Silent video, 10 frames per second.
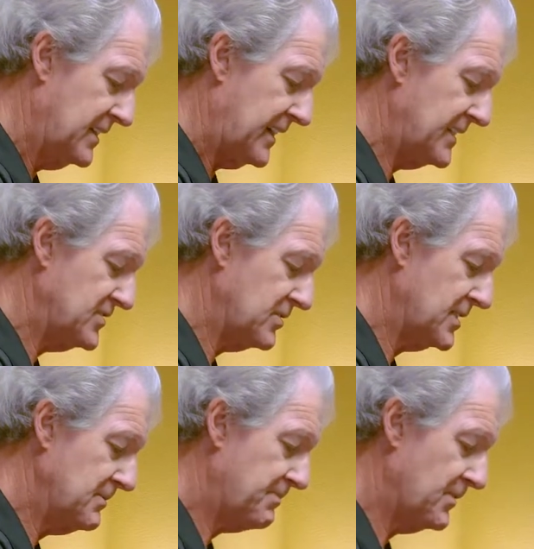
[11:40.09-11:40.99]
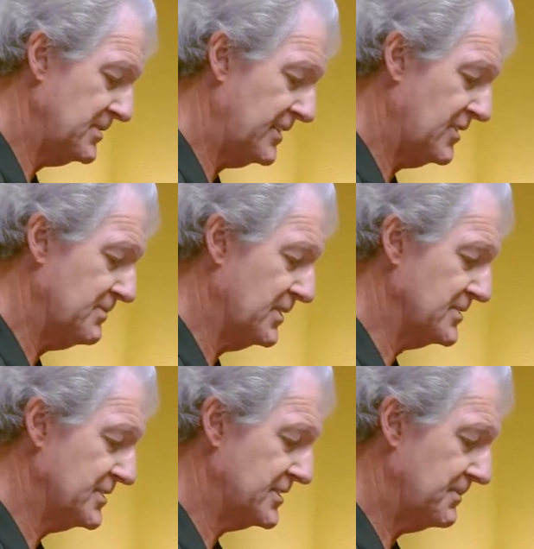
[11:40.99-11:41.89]
And as you come up on your
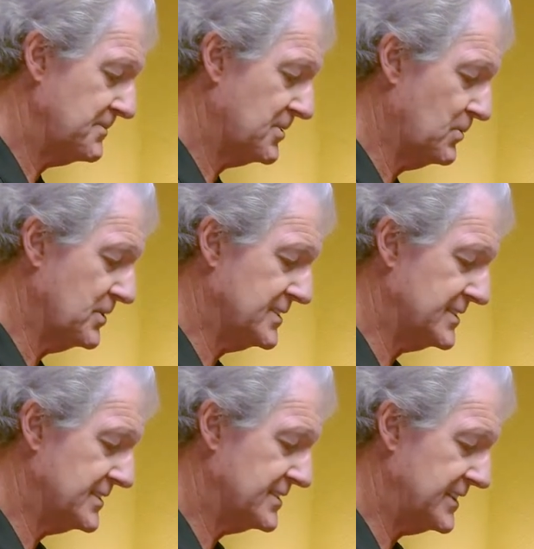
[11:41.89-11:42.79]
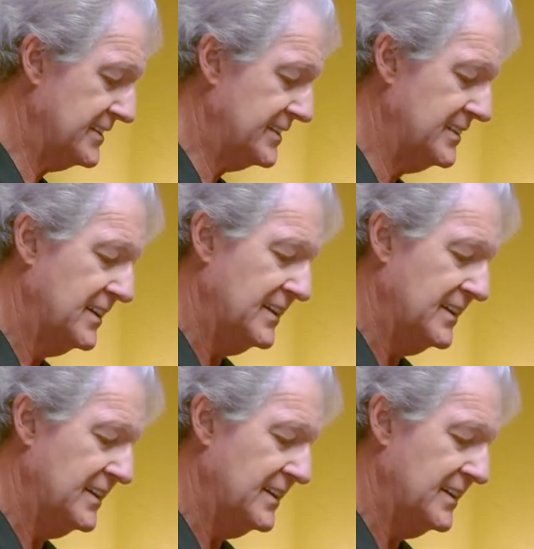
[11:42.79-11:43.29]
elbows, look up towards the ceiling.